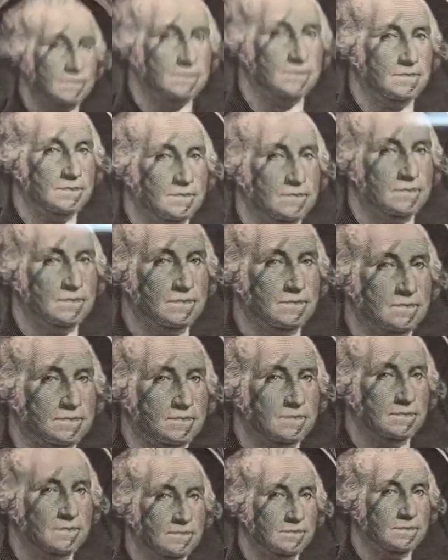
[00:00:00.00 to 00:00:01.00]
looks
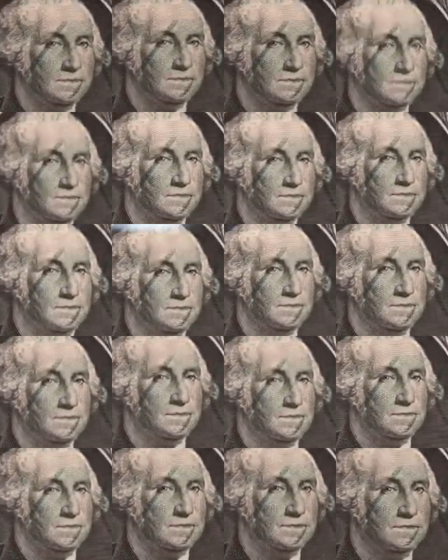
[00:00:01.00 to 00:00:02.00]
so cool, man.
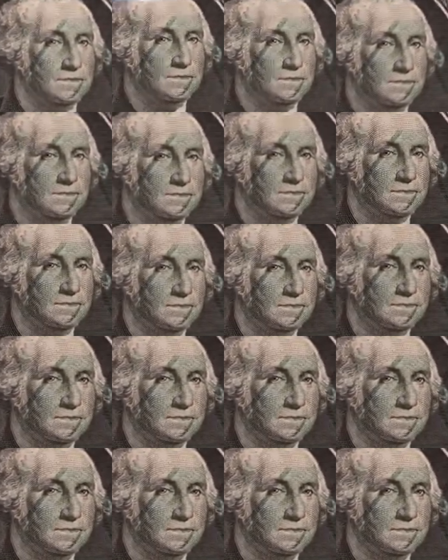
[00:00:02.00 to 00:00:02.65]
And